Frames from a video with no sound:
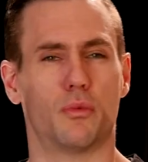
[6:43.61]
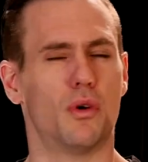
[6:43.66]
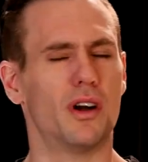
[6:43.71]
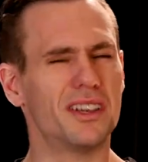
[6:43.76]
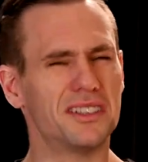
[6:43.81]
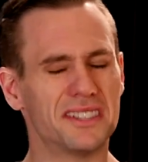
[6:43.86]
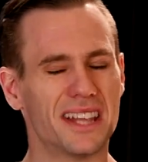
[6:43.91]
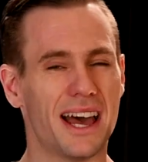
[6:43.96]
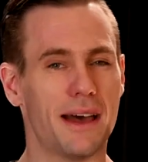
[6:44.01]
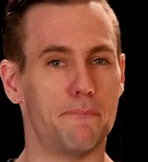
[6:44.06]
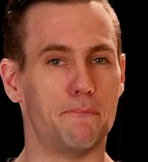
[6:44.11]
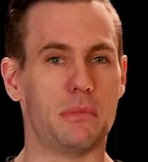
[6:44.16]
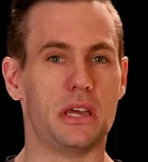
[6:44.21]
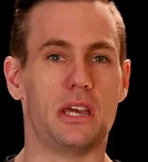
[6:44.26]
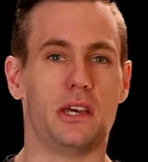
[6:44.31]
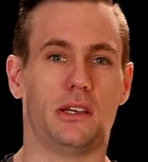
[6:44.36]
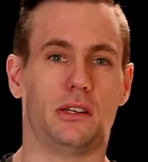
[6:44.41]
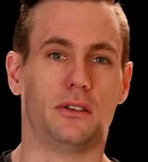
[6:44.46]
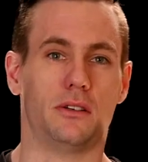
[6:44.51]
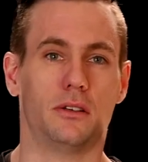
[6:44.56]
What does that
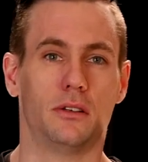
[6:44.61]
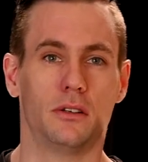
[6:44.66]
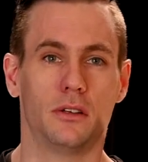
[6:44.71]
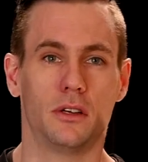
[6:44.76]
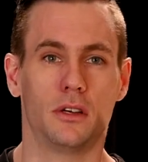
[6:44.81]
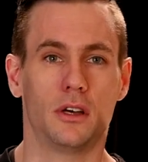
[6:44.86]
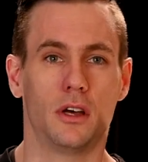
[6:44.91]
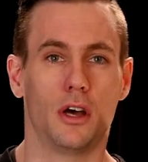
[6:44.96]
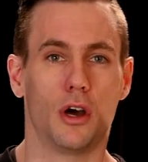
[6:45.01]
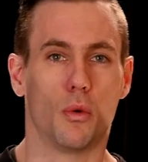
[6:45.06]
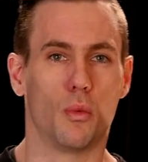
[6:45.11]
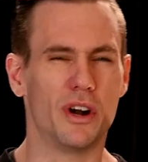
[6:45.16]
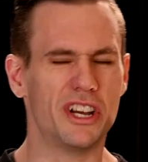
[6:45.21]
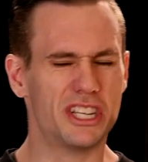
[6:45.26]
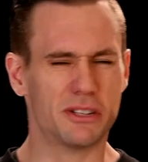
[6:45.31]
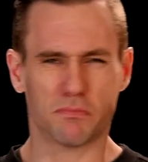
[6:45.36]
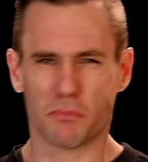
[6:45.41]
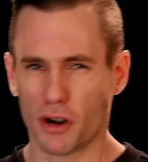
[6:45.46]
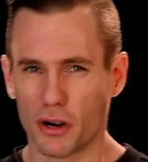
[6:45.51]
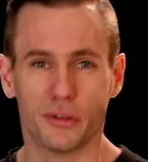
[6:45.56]
mean?
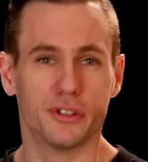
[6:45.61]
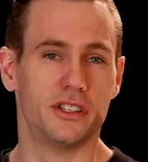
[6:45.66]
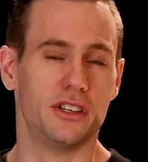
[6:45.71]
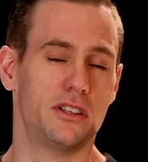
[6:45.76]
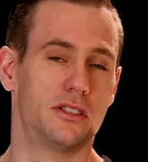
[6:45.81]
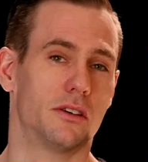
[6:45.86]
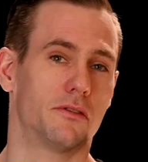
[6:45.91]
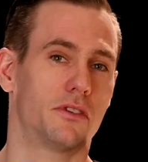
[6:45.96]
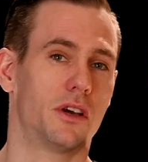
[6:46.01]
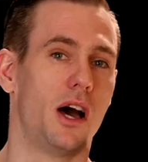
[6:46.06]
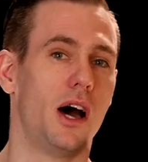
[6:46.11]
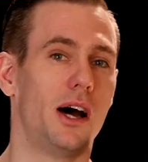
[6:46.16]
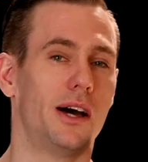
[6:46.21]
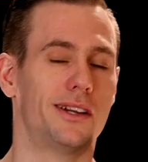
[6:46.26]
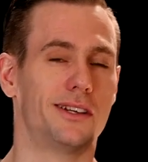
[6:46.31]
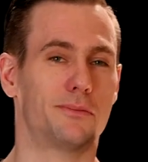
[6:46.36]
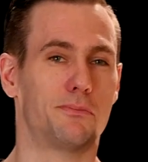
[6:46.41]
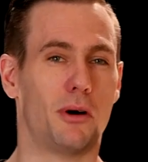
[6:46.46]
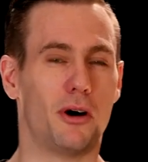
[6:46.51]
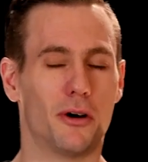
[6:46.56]
Which mercies of
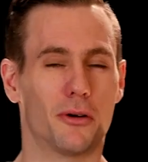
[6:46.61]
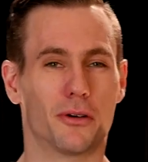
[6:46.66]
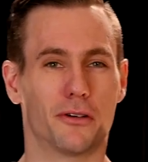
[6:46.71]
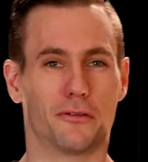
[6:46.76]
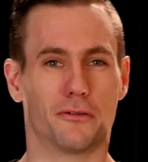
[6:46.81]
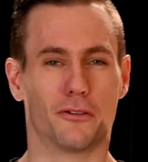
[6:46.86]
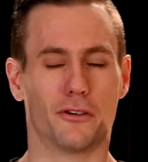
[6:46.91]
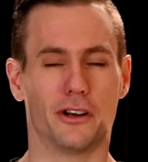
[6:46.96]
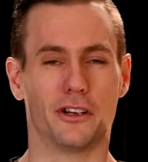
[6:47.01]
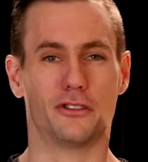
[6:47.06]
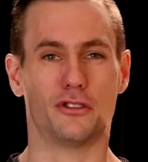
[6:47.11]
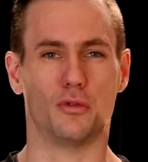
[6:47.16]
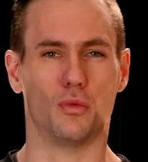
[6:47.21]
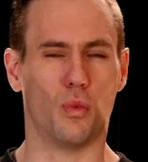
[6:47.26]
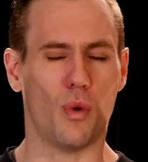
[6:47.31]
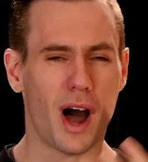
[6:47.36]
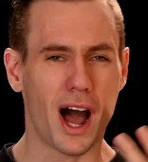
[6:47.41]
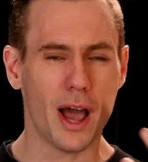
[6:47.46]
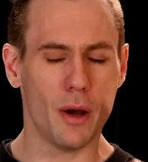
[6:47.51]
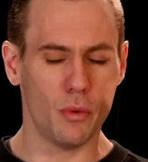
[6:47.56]
God is Paul referring to?
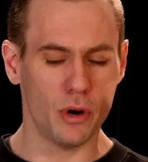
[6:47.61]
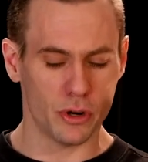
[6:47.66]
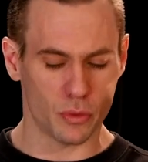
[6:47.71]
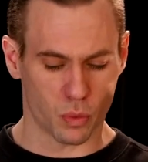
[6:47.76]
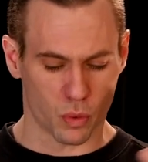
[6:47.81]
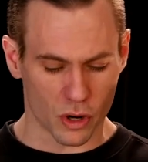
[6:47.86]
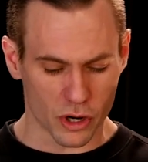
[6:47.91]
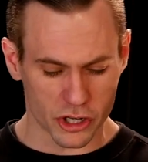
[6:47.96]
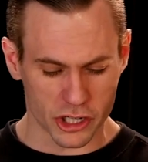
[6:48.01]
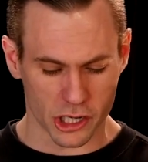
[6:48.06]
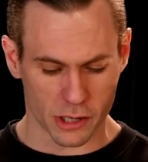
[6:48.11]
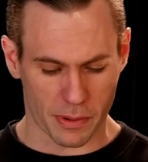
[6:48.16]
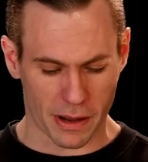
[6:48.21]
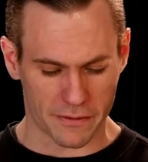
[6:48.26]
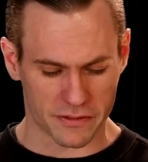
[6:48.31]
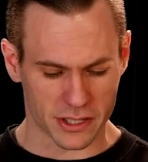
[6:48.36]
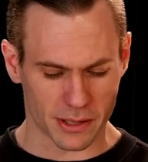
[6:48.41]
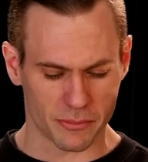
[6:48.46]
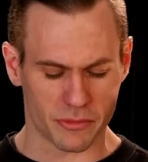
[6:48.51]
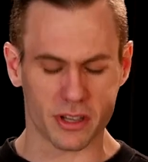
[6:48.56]
Why would worship
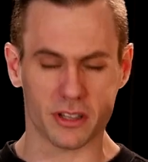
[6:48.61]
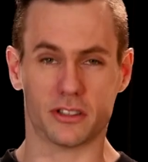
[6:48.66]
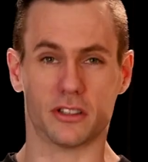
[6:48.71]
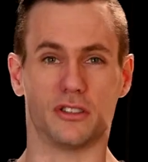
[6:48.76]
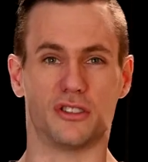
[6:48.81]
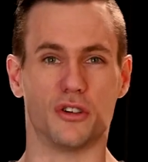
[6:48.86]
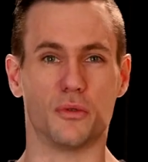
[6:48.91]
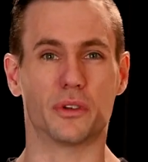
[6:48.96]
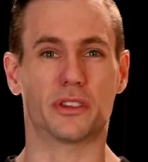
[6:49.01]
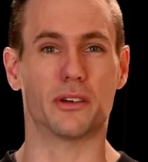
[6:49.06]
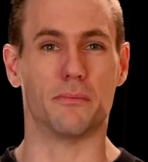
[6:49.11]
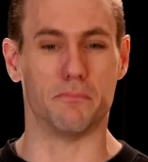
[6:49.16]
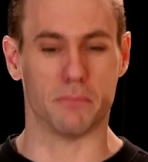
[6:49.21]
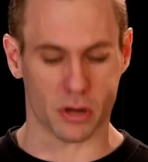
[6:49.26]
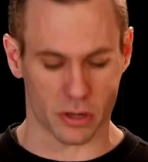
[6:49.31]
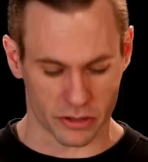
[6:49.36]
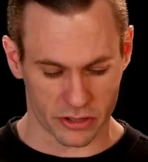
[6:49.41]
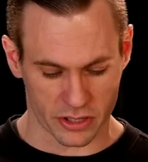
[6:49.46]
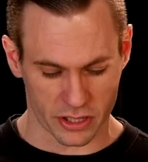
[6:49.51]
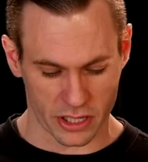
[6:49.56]
have something to do with the
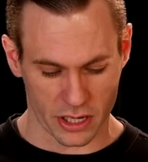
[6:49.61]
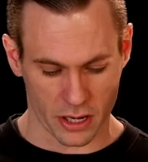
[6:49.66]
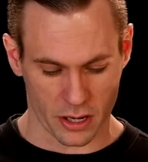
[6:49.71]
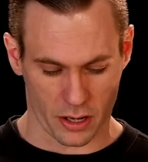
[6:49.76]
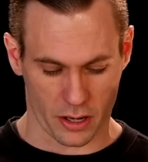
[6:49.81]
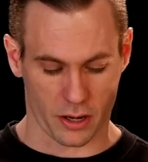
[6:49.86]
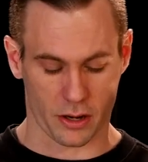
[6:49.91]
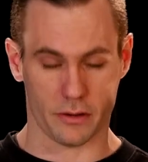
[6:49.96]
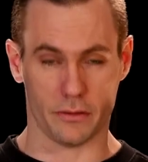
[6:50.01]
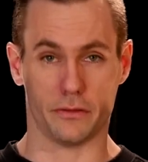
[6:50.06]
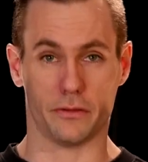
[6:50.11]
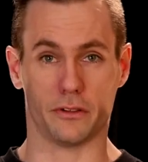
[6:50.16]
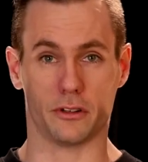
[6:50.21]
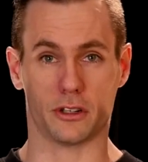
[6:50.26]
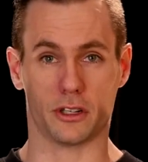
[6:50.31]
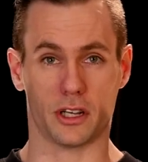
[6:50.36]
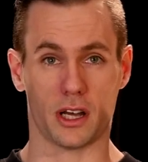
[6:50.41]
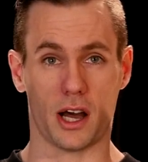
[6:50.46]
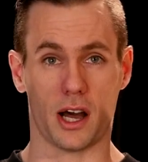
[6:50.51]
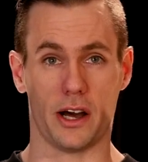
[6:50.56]
mercy of
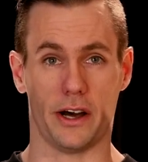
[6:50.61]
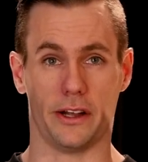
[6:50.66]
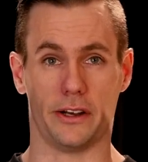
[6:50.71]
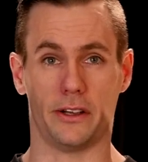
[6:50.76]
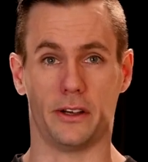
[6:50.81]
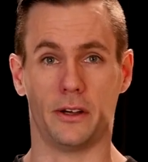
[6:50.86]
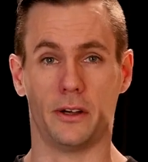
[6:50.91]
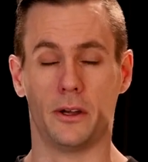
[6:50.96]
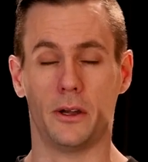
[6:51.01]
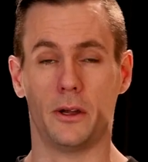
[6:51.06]
God?